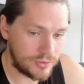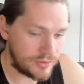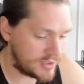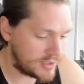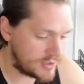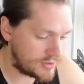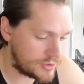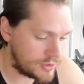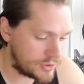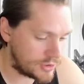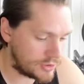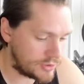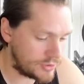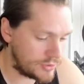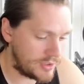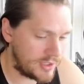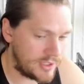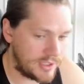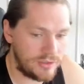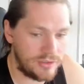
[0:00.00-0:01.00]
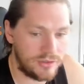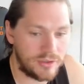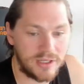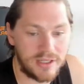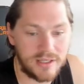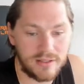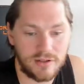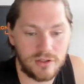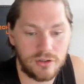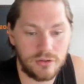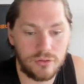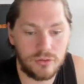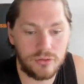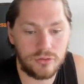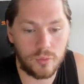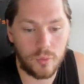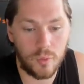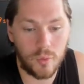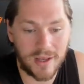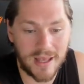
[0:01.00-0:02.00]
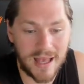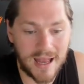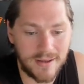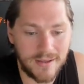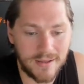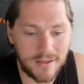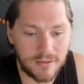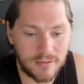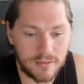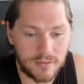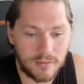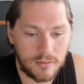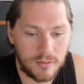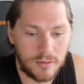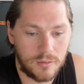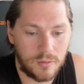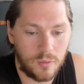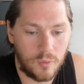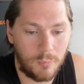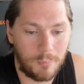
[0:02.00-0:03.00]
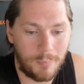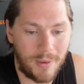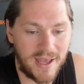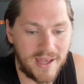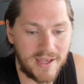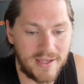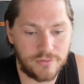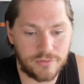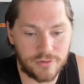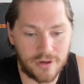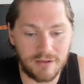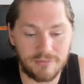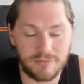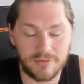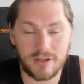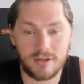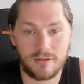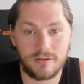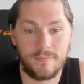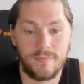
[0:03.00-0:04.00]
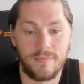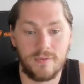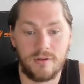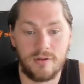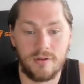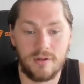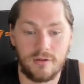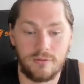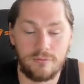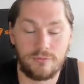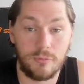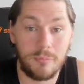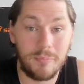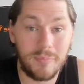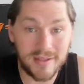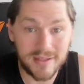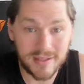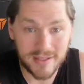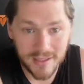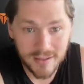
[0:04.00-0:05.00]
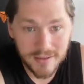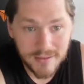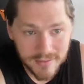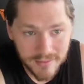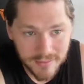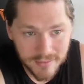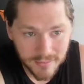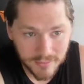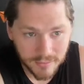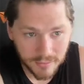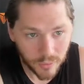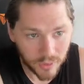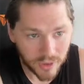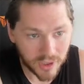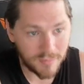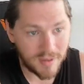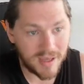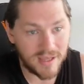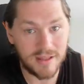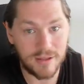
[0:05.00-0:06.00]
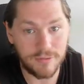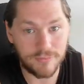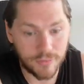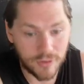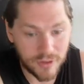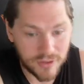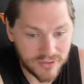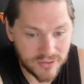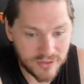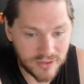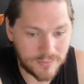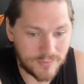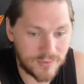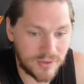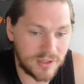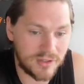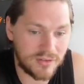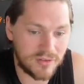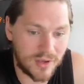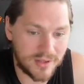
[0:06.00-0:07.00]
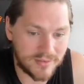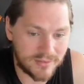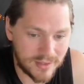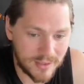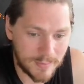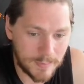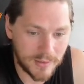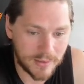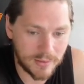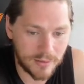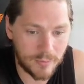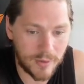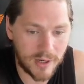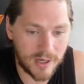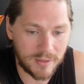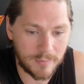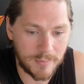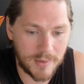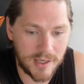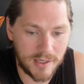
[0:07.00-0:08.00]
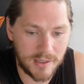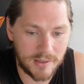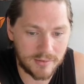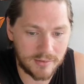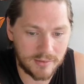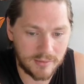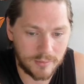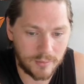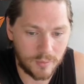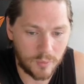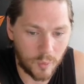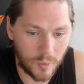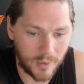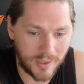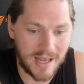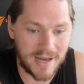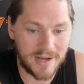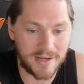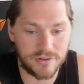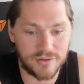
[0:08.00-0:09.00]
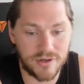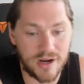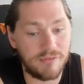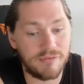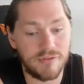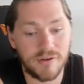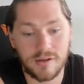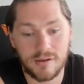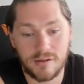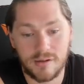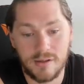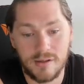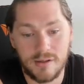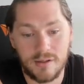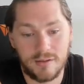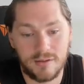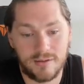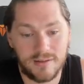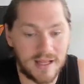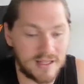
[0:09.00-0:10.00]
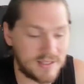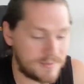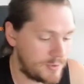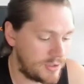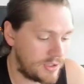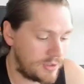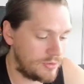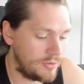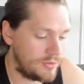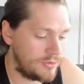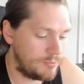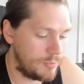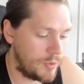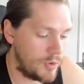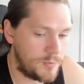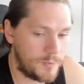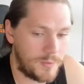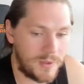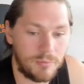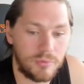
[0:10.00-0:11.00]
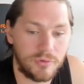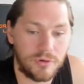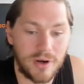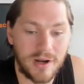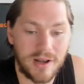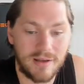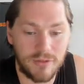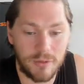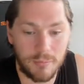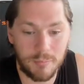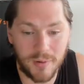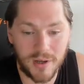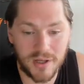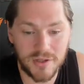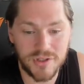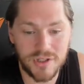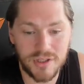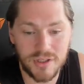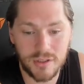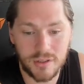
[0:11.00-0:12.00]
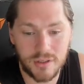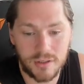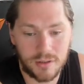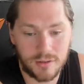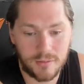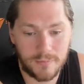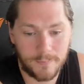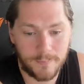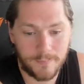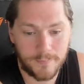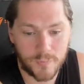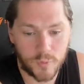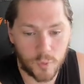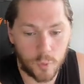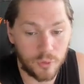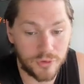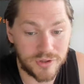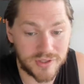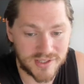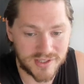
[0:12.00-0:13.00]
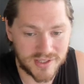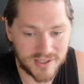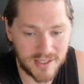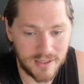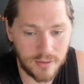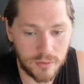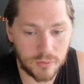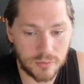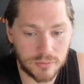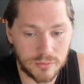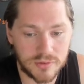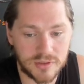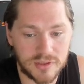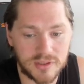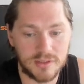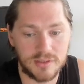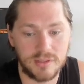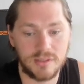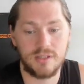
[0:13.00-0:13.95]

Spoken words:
things you can do here. You can either use organic or paid traffic. For beginners looking to make their first six figures, I typically recommend organic traffic. That's because most people don't have the budget or the skills